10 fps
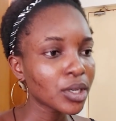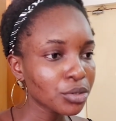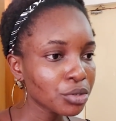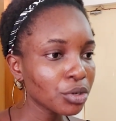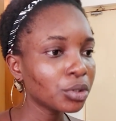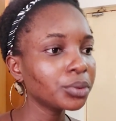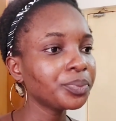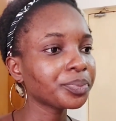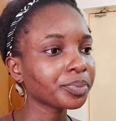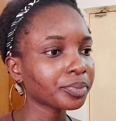So,
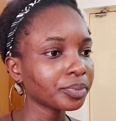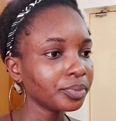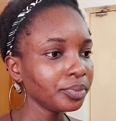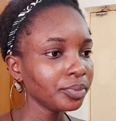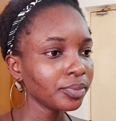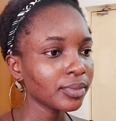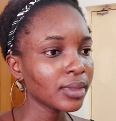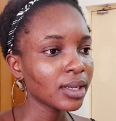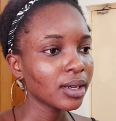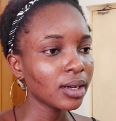
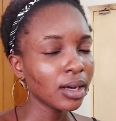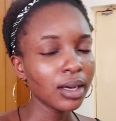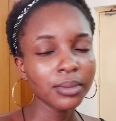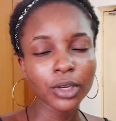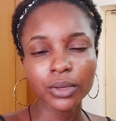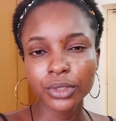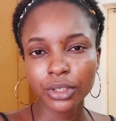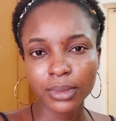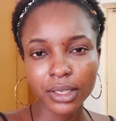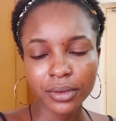come with
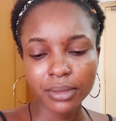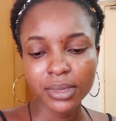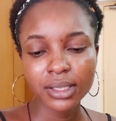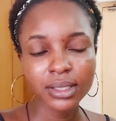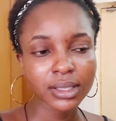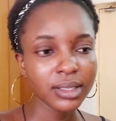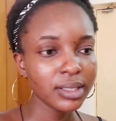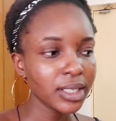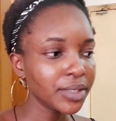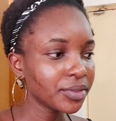your malaria medicine
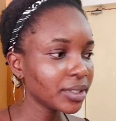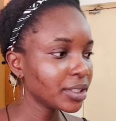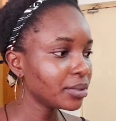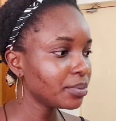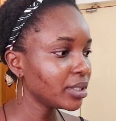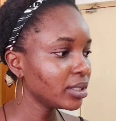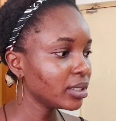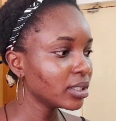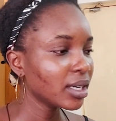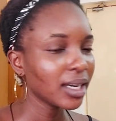if need
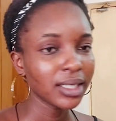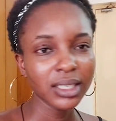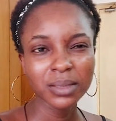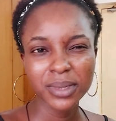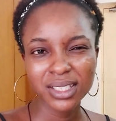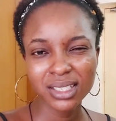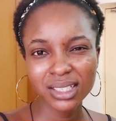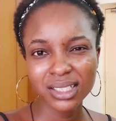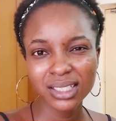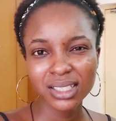be. I think
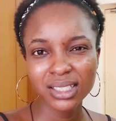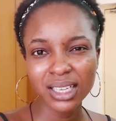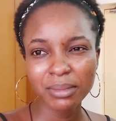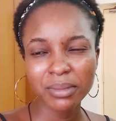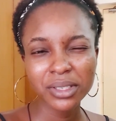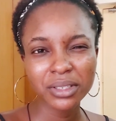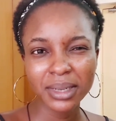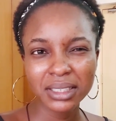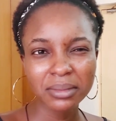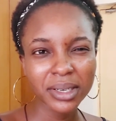basically, and maybe some
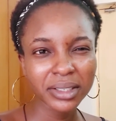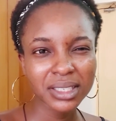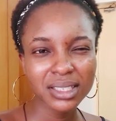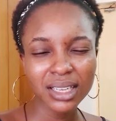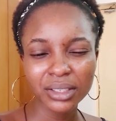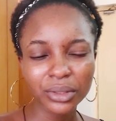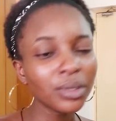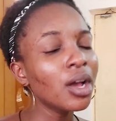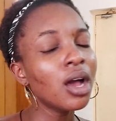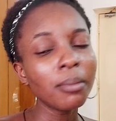antibiotics. I don't
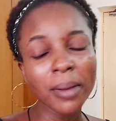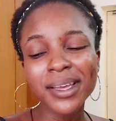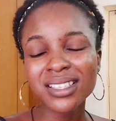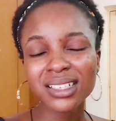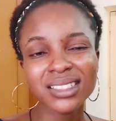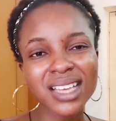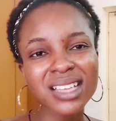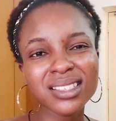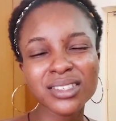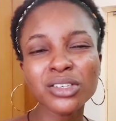know, but basically
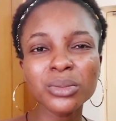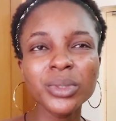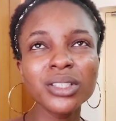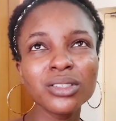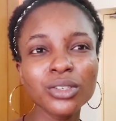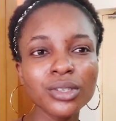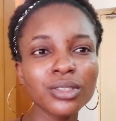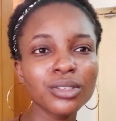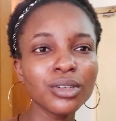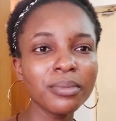that's it. Come with
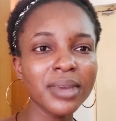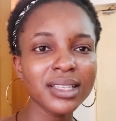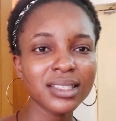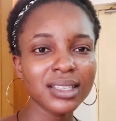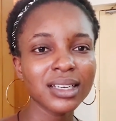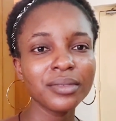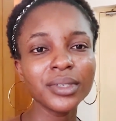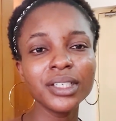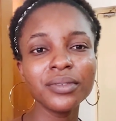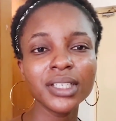your meds that are
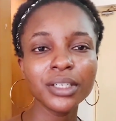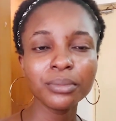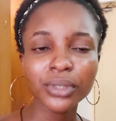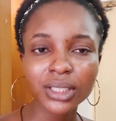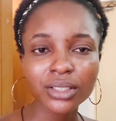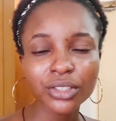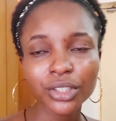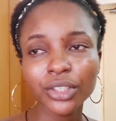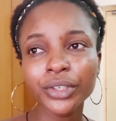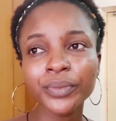really important to
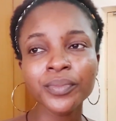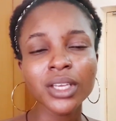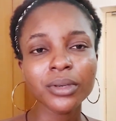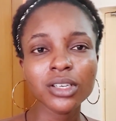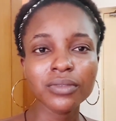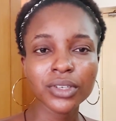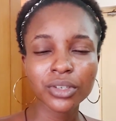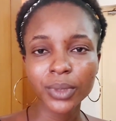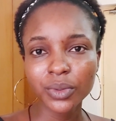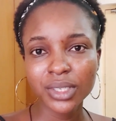you. Because if you're
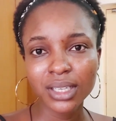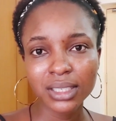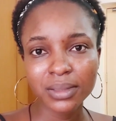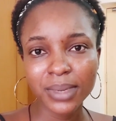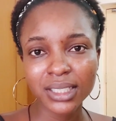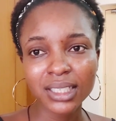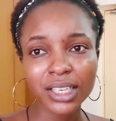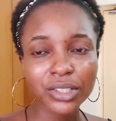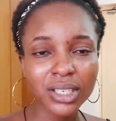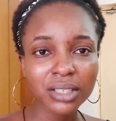someone who is asthmatic and
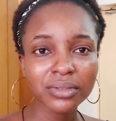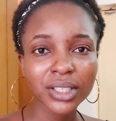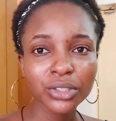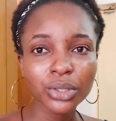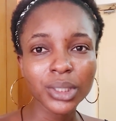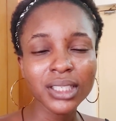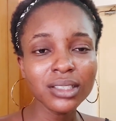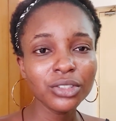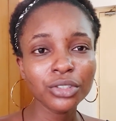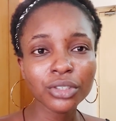you take
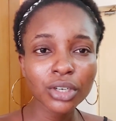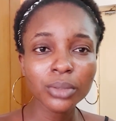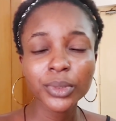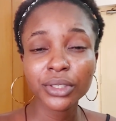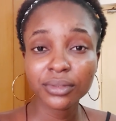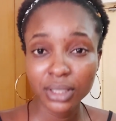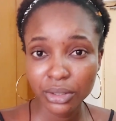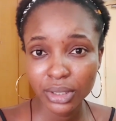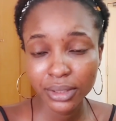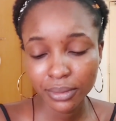Ventolin, you should come with your
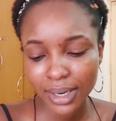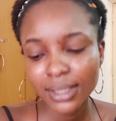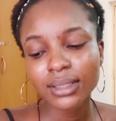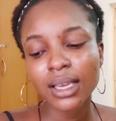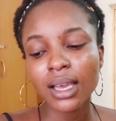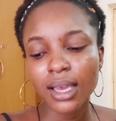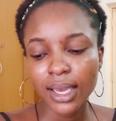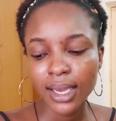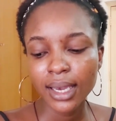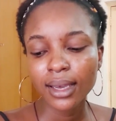Ventolin, right?
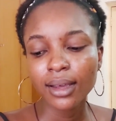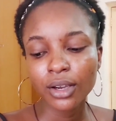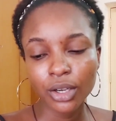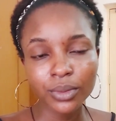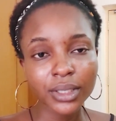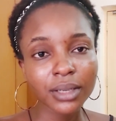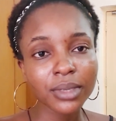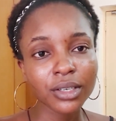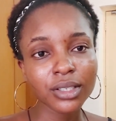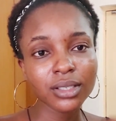Yeah, come with them
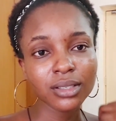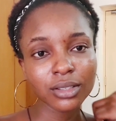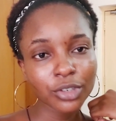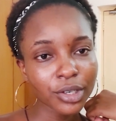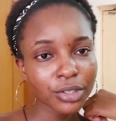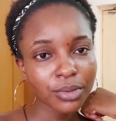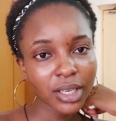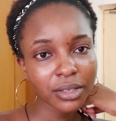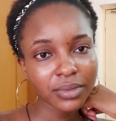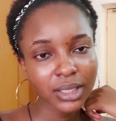because drugs you will
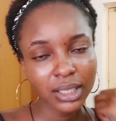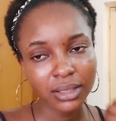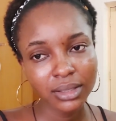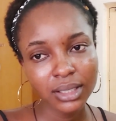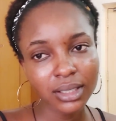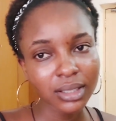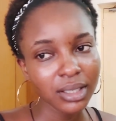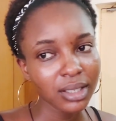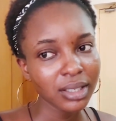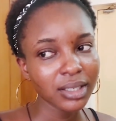get over the counter,
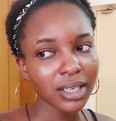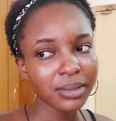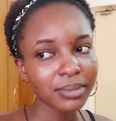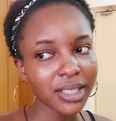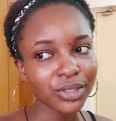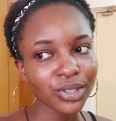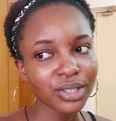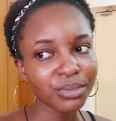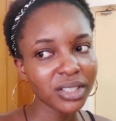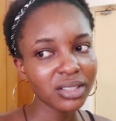that might
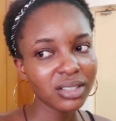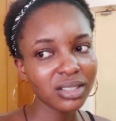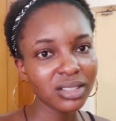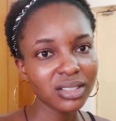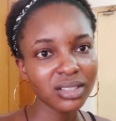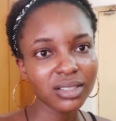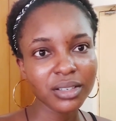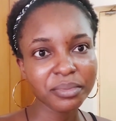just be